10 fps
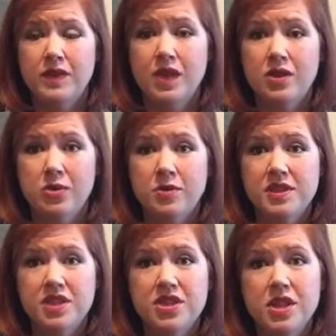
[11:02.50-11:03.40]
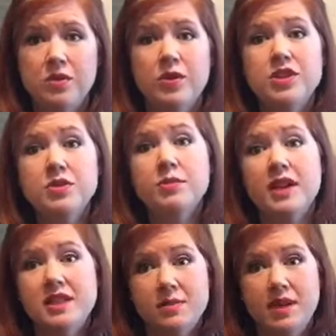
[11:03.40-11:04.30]
a new position, which
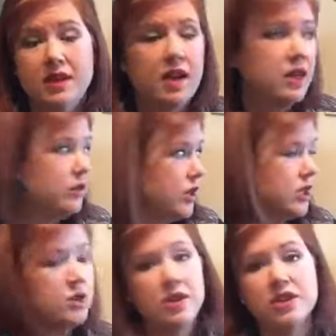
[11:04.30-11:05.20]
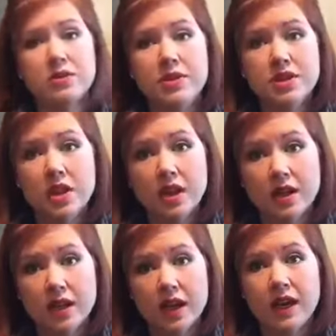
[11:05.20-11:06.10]
reminds me, I don't want to go on too much
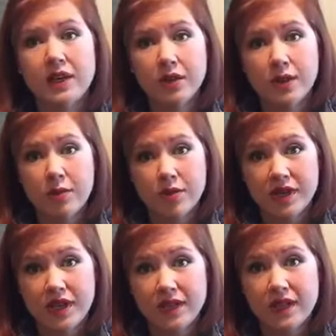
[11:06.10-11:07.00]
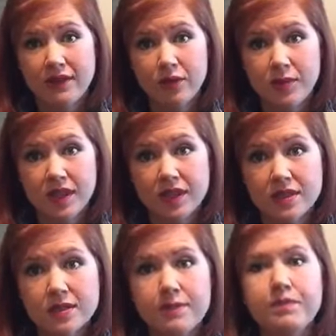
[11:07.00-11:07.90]
longer. I know I'm already at 11
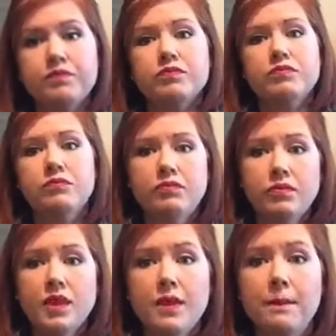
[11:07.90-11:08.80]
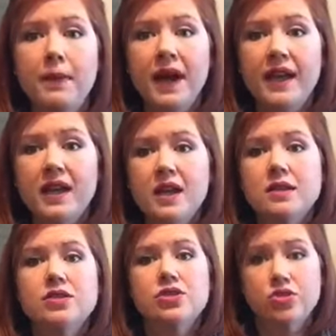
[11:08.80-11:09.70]
minutes, but
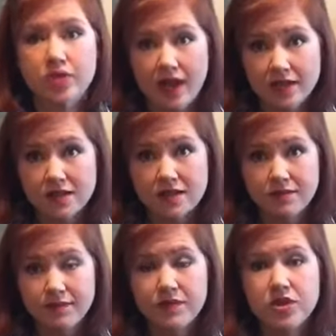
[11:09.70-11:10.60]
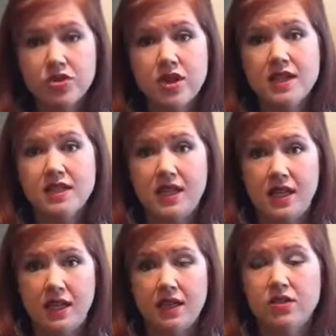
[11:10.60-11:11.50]
stress
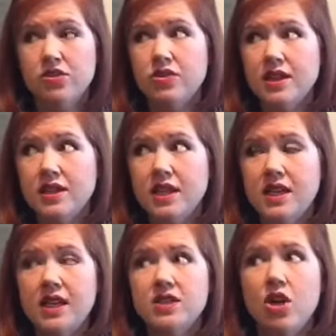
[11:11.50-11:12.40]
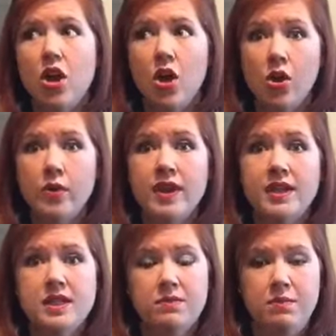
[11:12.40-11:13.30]
eating. Stress eating has
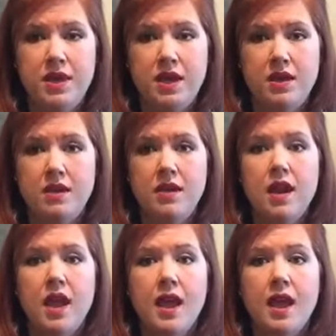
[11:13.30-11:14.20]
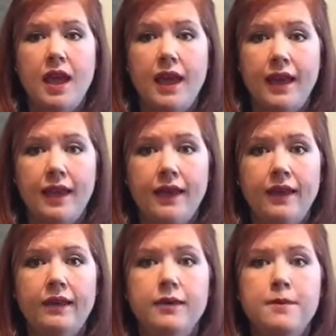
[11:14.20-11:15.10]
always been
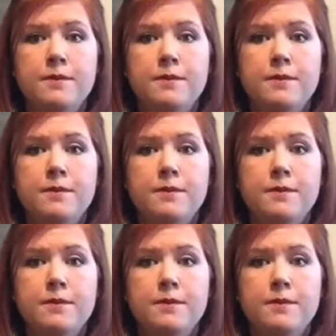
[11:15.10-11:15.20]
a